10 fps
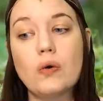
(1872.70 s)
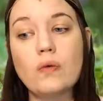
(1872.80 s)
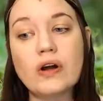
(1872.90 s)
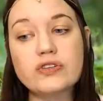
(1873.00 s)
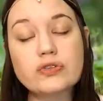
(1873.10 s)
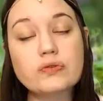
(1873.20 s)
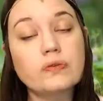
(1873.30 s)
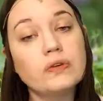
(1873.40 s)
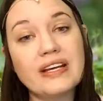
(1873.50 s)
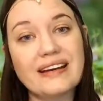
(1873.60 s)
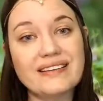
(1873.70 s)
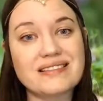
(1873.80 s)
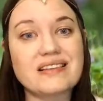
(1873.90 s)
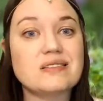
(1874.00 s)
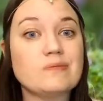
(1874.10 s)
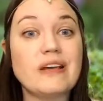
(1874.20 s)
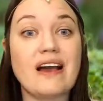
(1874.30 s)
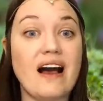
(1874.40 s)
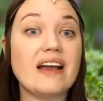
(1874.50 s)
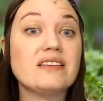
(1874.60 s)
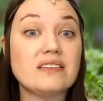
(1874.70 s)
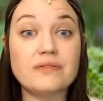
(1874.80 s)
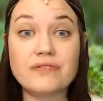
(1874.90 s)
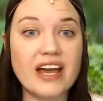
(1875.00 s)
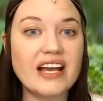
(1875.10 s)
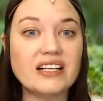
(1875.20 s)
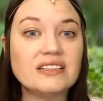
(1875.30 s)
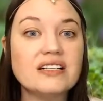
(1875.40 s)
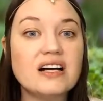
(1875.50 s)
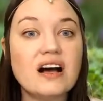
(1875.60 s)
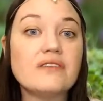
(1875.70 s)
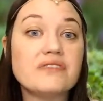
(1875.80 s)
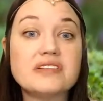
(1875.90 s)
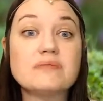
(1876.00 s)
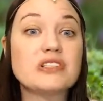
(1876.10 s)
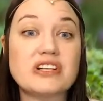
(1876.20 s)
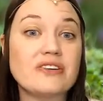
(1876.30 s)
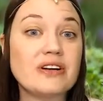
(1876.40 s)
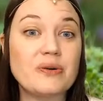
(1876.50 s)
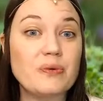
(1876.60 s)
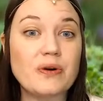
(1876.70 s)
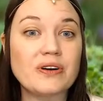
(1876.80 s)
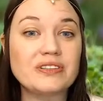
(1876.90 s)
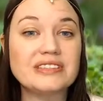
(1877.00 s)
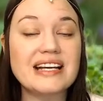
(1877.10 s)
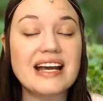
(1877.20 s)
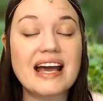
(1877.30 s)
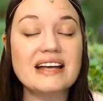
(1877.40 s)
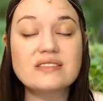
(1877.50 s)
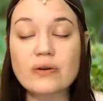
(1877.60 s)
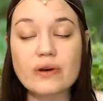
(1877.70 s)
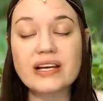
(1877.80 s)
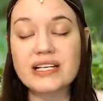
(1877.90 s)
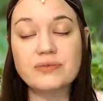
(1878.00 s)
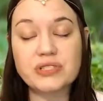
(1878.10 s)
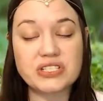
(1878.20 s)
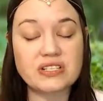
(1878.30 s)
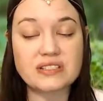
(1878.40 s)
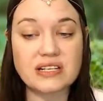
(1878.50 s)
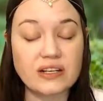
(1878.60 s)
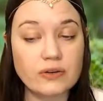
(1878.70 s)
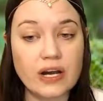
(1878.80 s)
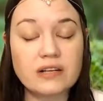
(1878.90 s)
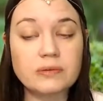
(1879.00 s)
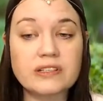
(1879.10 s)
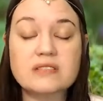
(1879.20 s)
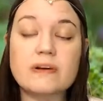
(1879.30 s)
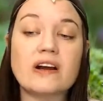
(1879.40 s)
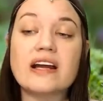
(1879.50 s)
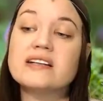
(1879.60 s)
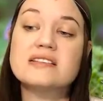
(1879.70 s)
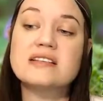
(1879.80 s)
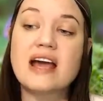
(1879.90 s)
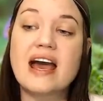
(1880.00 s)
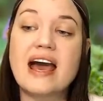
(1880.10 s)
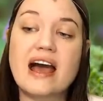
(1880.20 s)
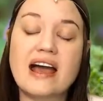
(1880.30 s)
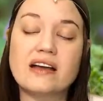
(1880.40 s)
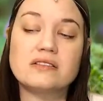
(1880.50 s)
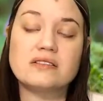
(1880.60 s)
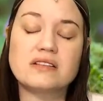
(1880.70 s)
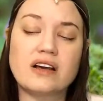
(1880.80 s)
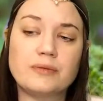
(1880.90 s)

what truly exists behind the veil of this material world. So it was just an incredible experience. And,